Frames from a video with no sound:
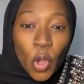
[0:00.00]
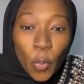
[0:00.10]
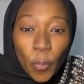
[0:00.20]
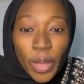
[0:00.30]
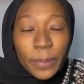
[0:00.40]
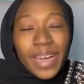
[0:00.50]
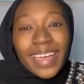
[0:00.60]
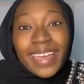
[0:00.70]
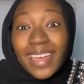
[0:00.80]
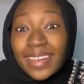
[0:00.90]
whereby,
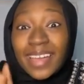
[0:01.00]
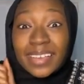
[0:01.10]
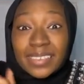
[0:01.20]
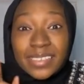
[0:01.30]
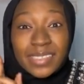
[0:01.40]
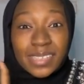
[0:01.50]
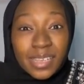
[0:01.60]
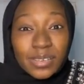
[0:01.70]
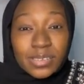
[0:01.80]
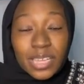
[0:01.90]
and actually a
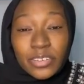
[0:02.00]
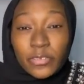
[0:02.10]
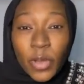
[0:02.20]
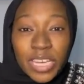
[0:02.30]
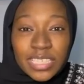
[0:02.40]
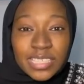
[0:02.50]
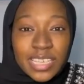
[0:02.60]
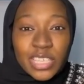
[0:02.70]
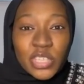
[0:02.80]
single standard of quality,